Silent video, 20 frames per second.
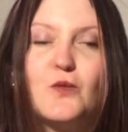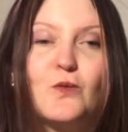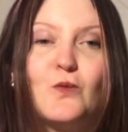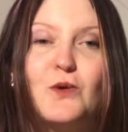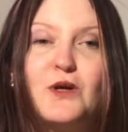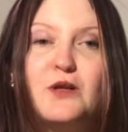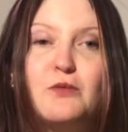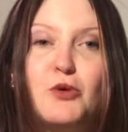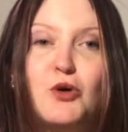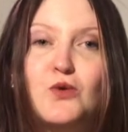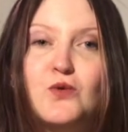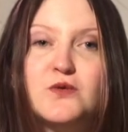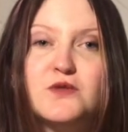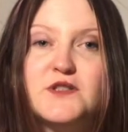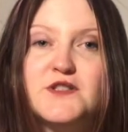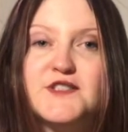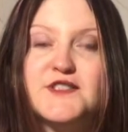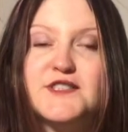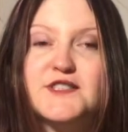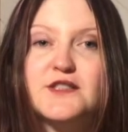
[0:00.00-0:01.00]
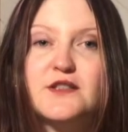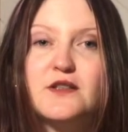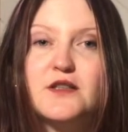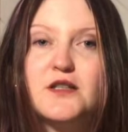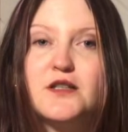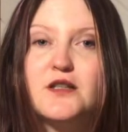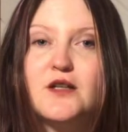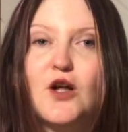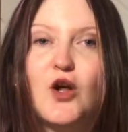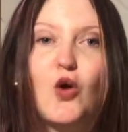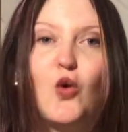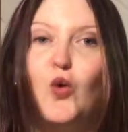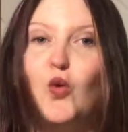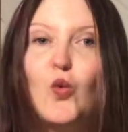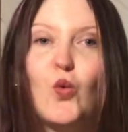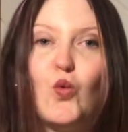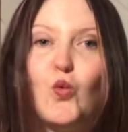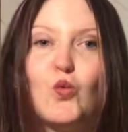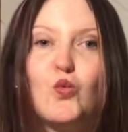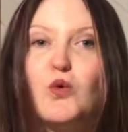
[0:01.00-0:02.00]
reboots
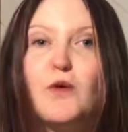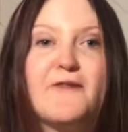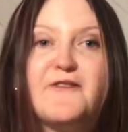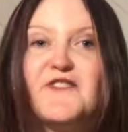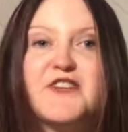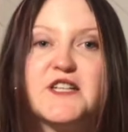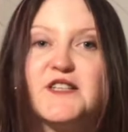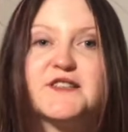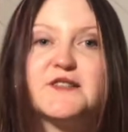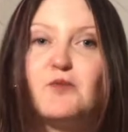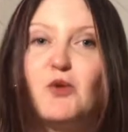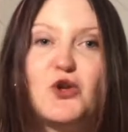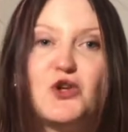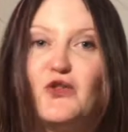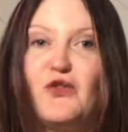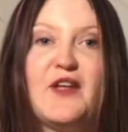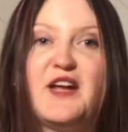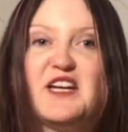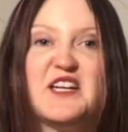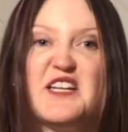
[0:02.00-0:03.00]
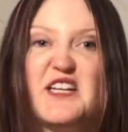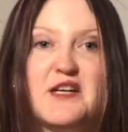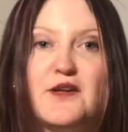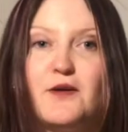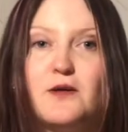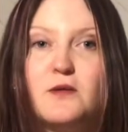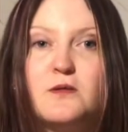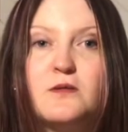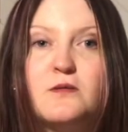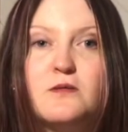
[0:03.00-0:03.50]
will fix what they did.